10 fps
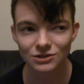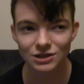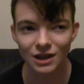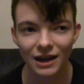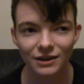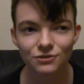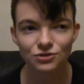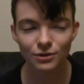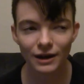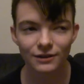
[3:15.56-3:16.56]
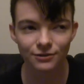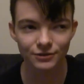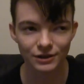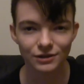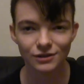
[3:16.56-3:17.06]
to kind of try to
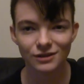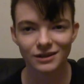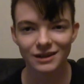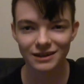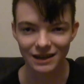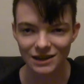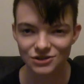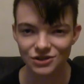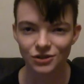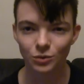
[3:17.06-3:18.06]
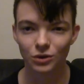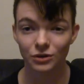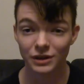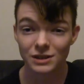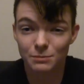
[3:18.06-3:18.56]
feel engaged in the
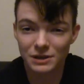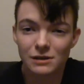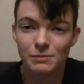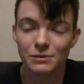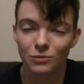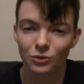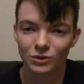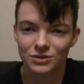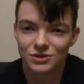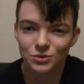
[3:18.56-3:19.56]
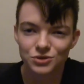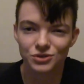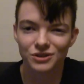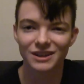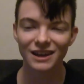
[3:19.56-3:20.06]
world and to be a bit more
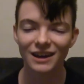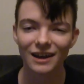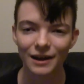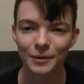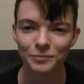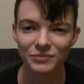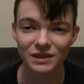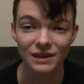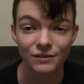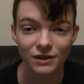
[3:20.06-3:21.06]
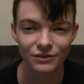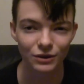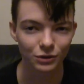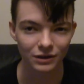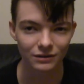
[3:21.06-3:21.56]
social, even if they
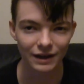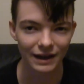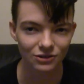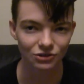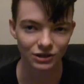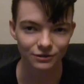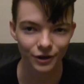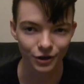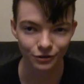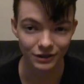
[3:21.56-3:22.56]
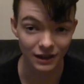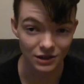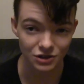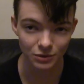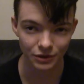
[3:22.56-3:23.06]
don't actually involve
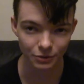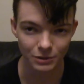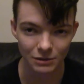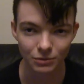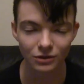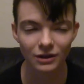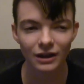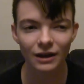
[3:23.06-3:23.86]
engaging with other people.